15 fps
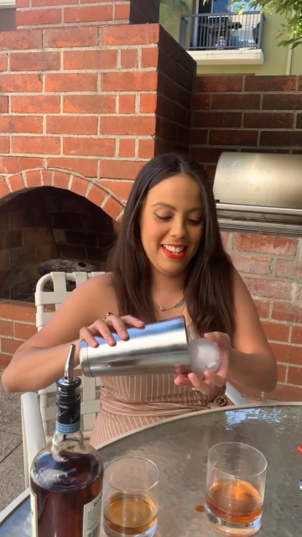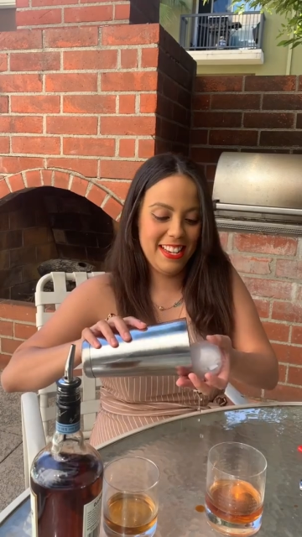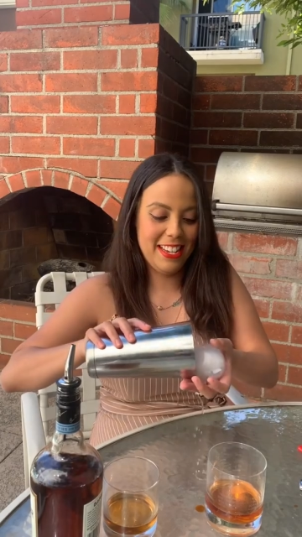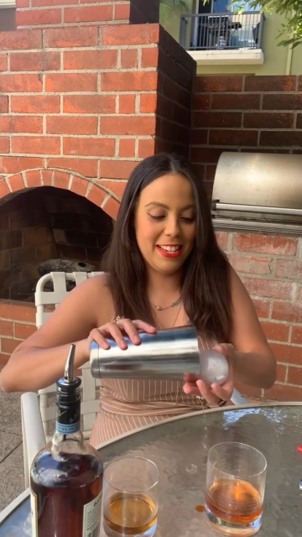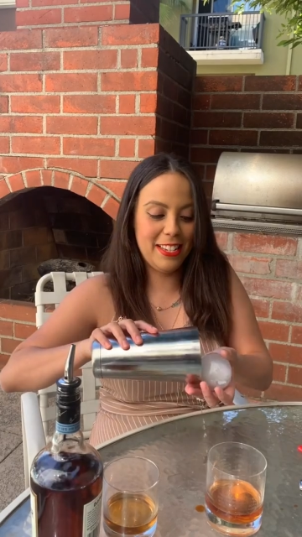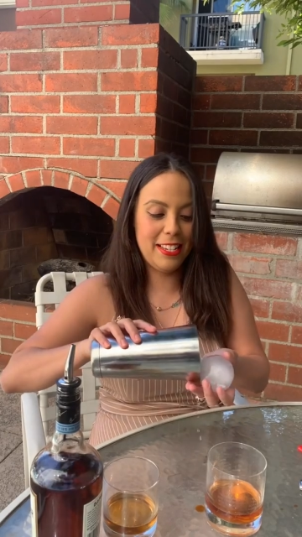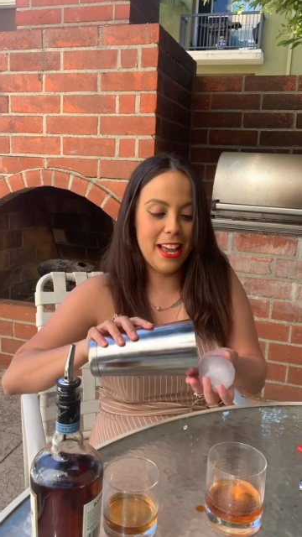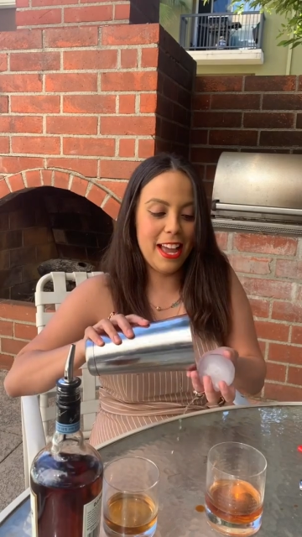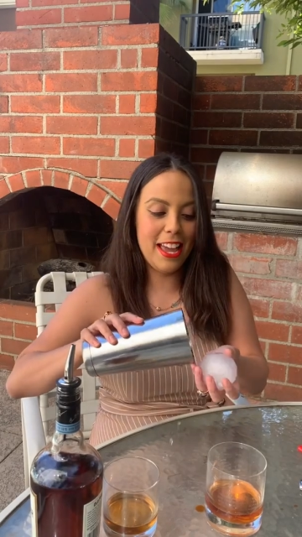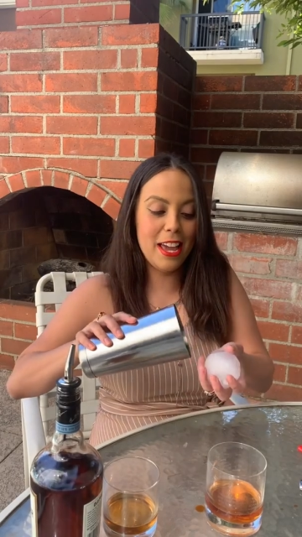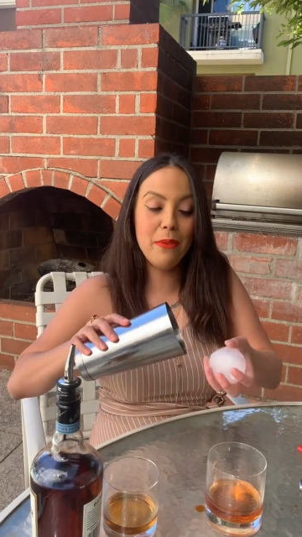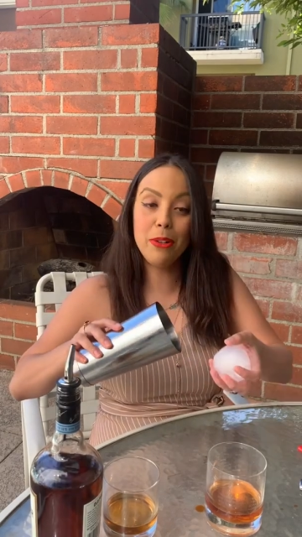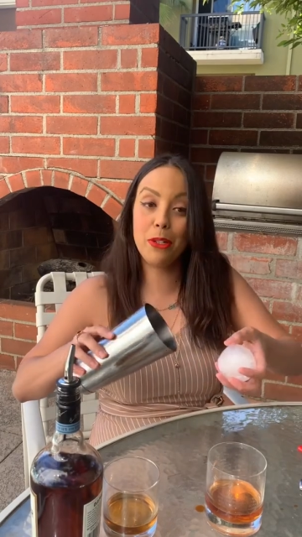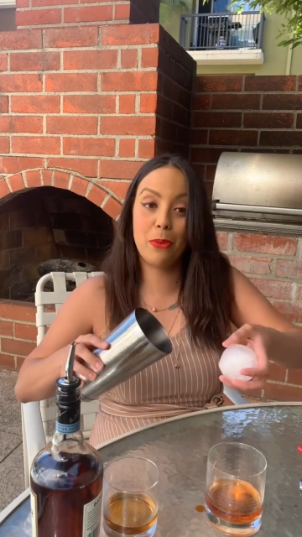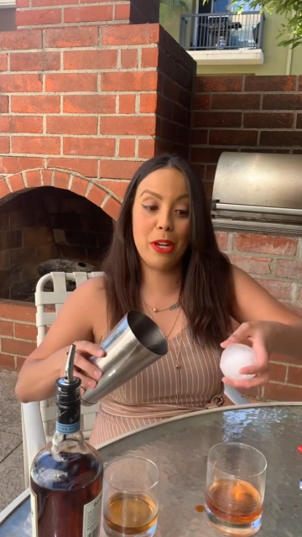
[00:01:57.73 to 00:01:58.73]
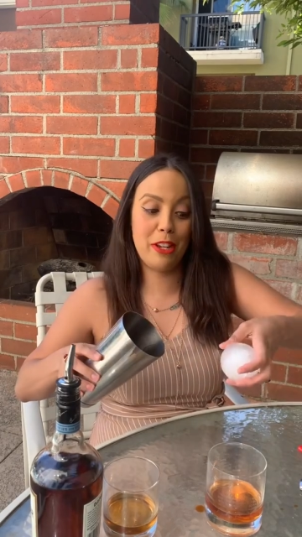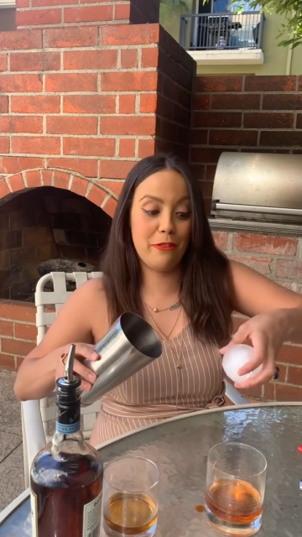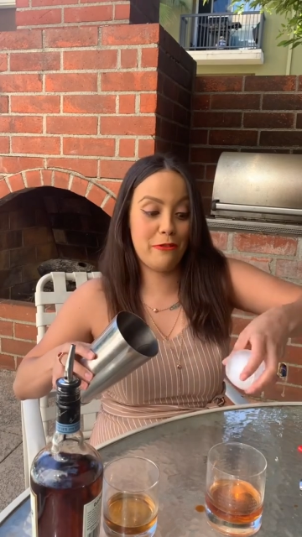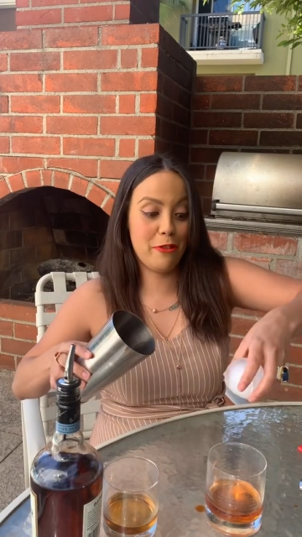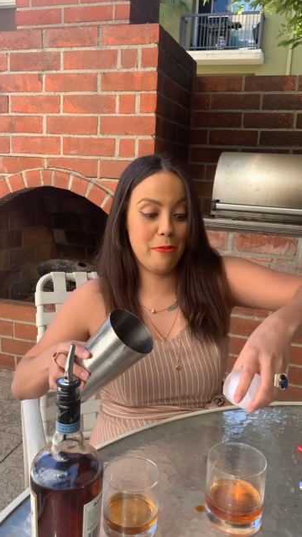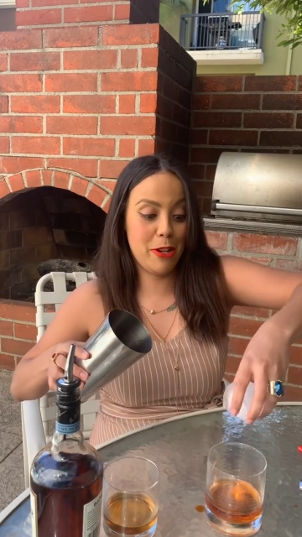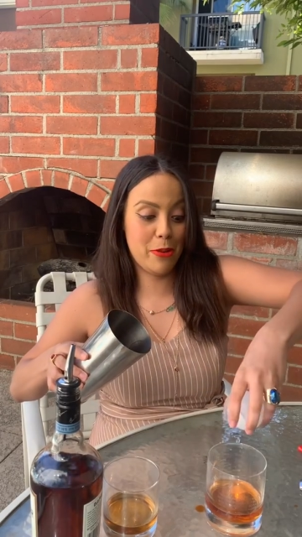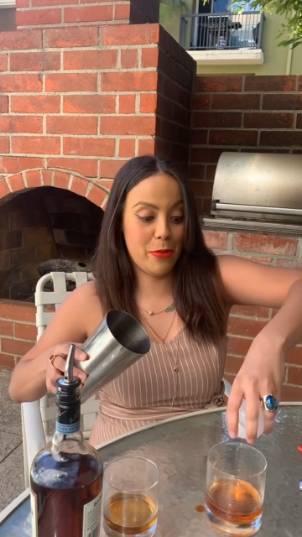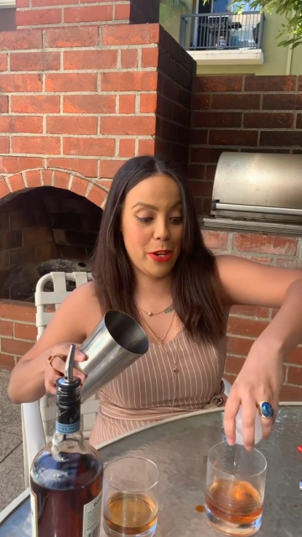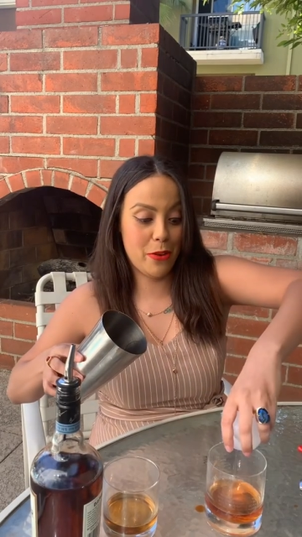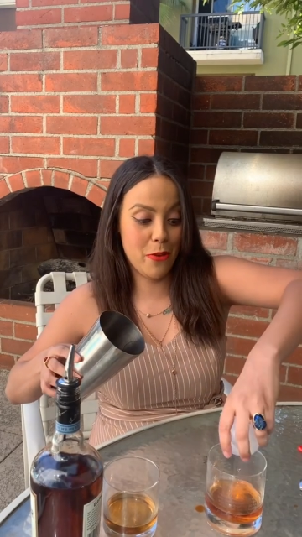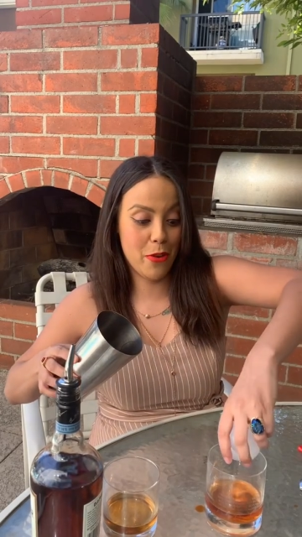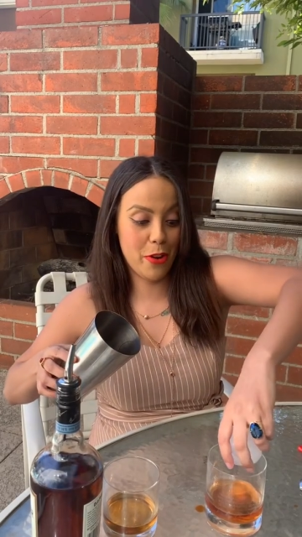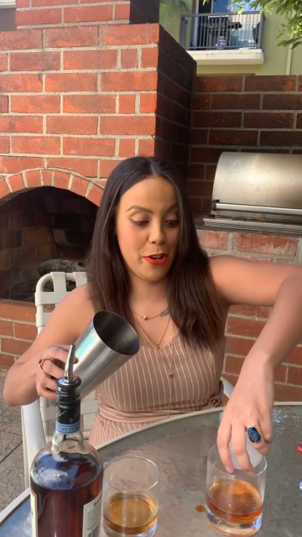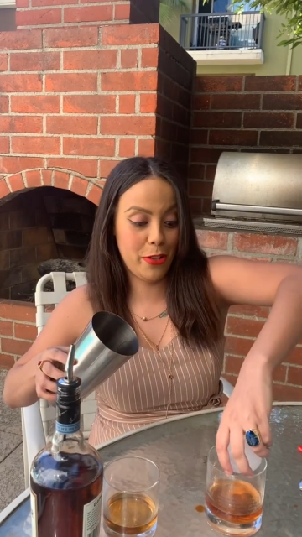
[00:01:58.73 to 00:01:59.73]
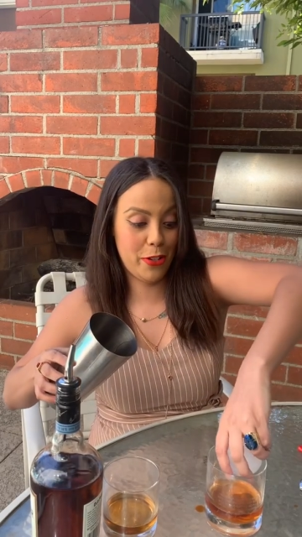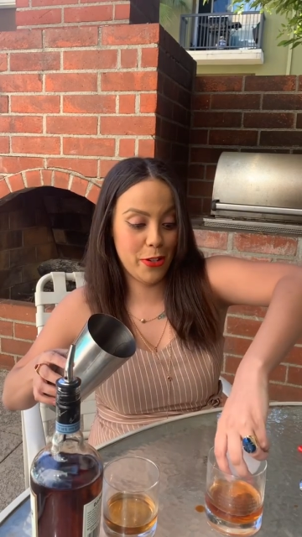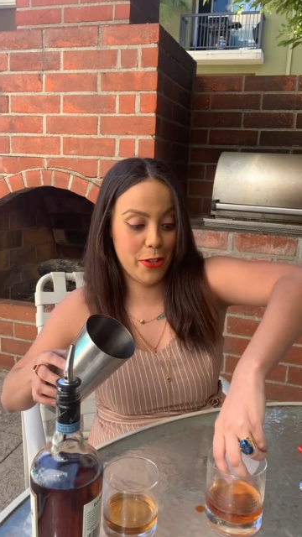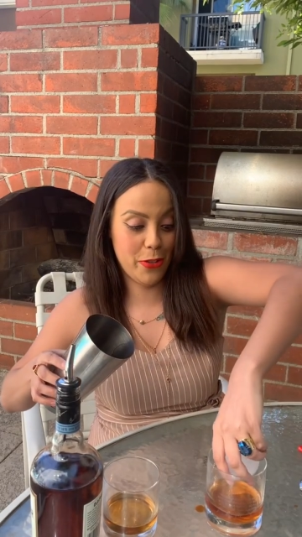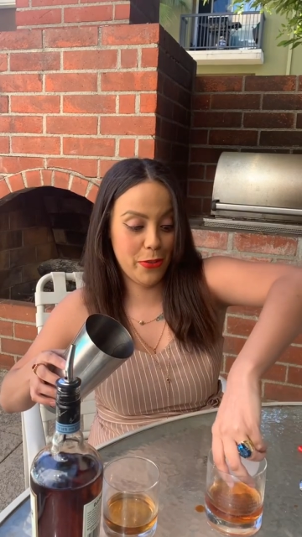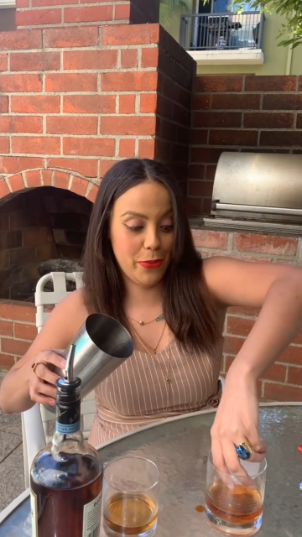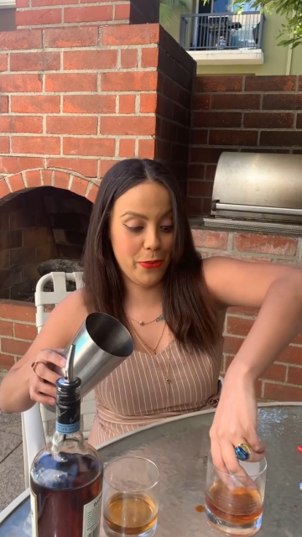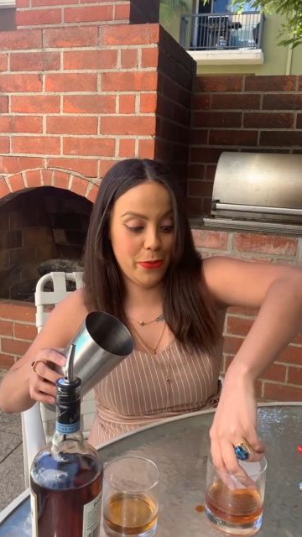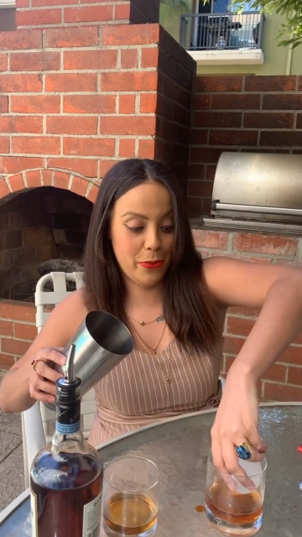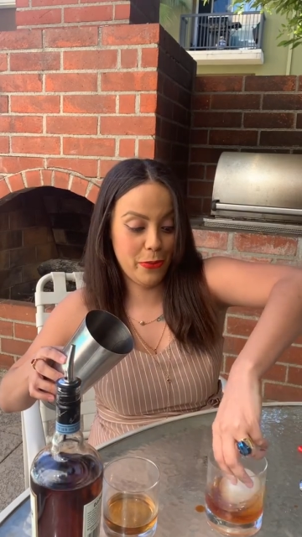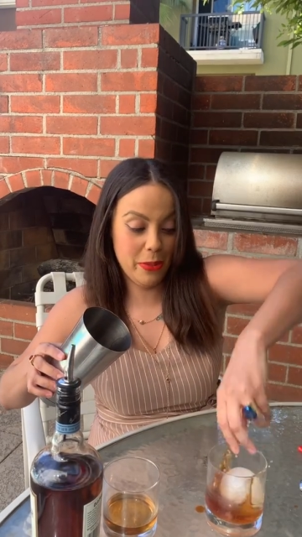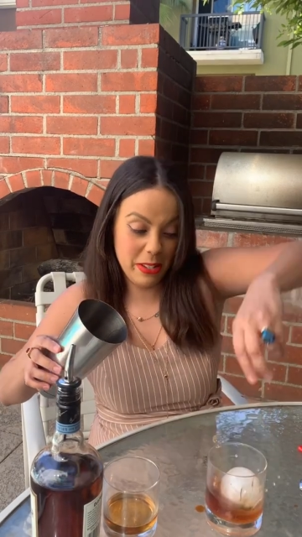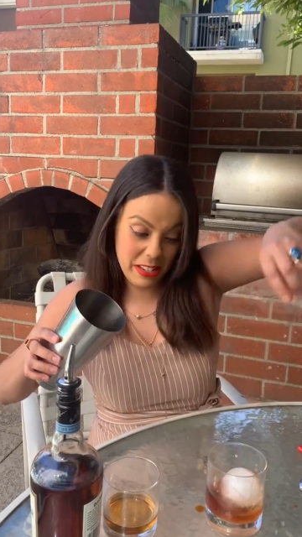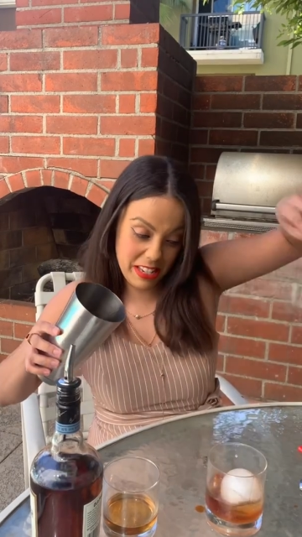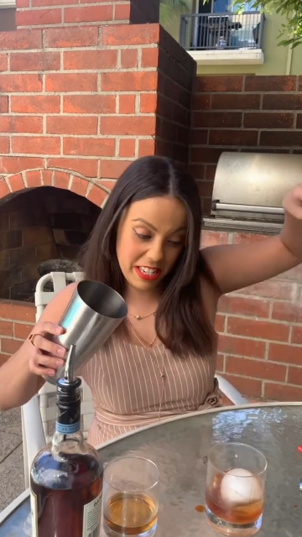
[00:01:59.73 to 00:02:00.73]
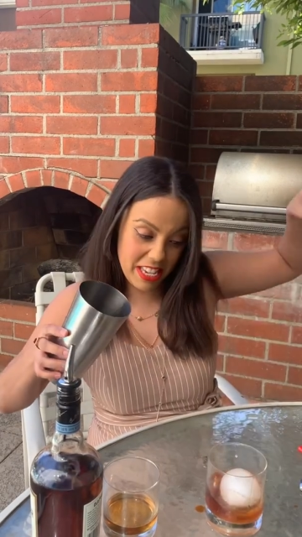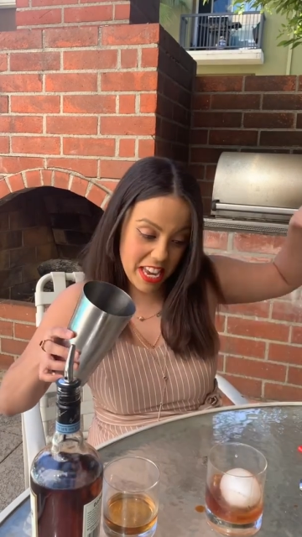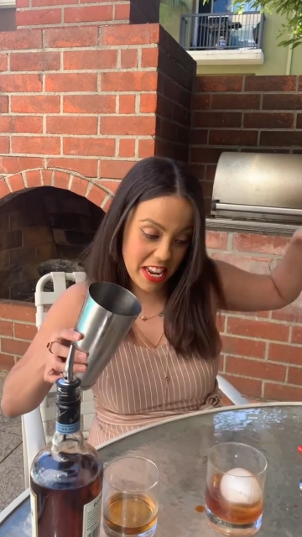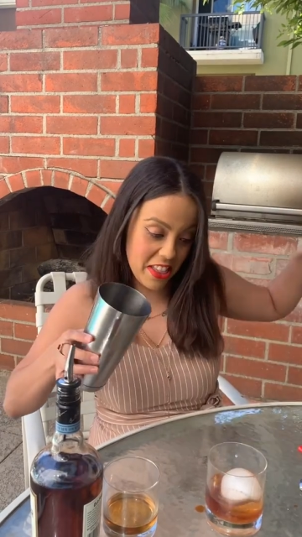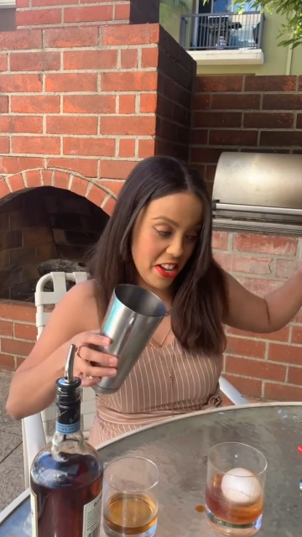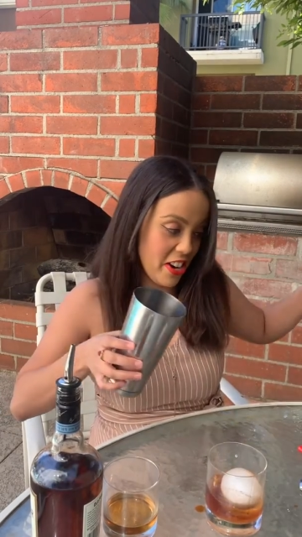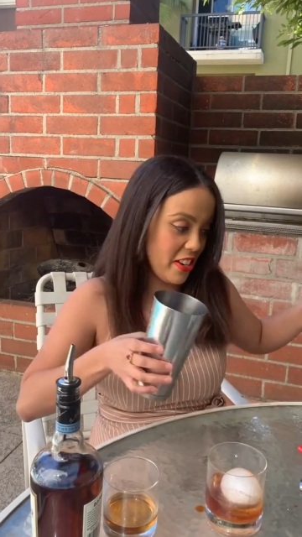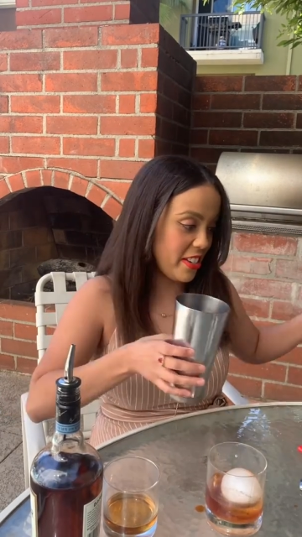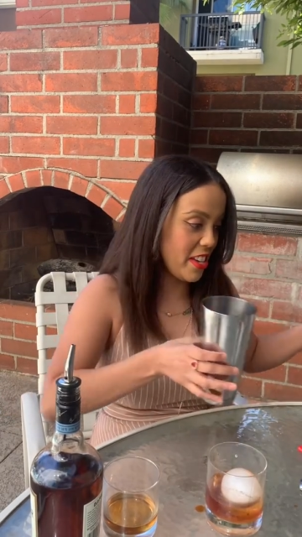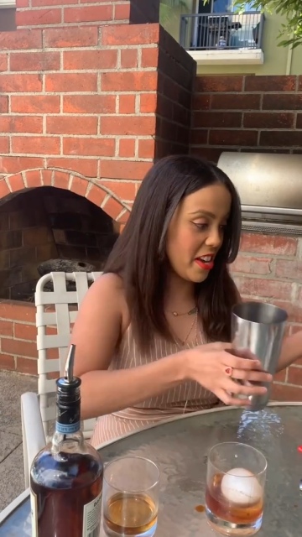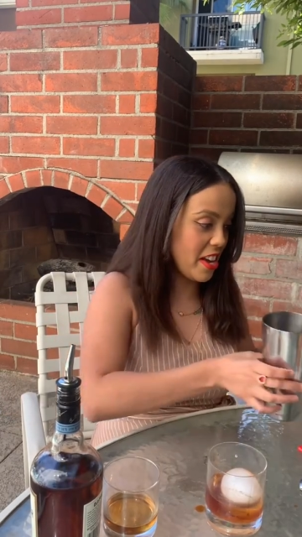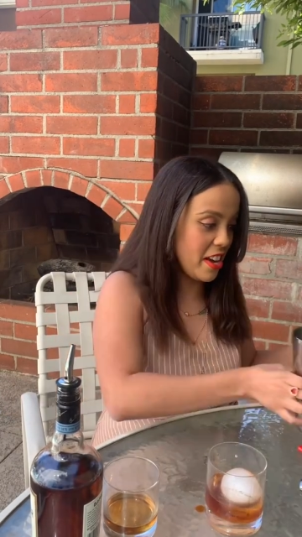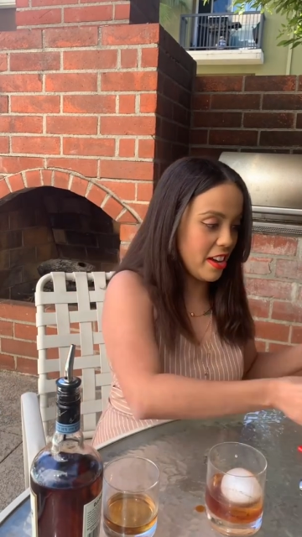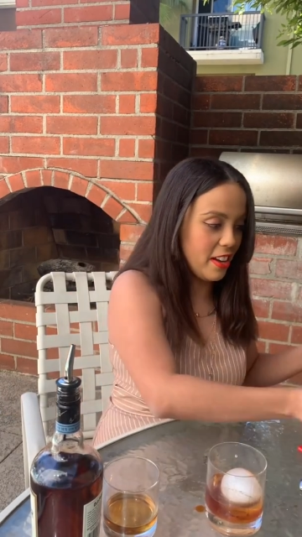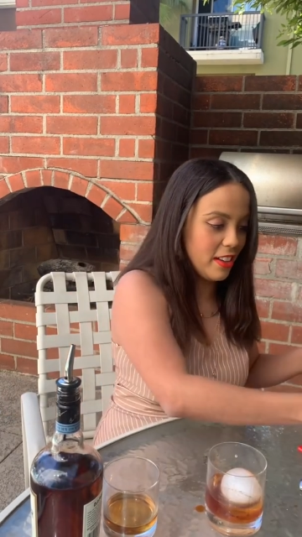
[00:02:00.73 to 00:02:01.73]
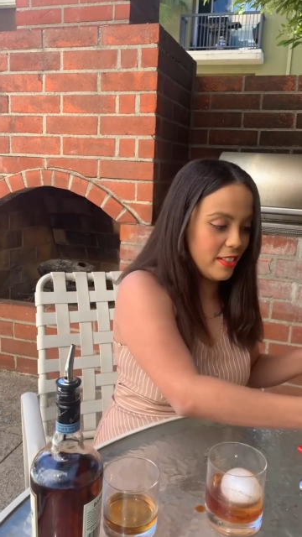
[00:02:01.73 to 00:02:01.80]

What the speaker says: because it was waiting for me to record, so get in there, yeah,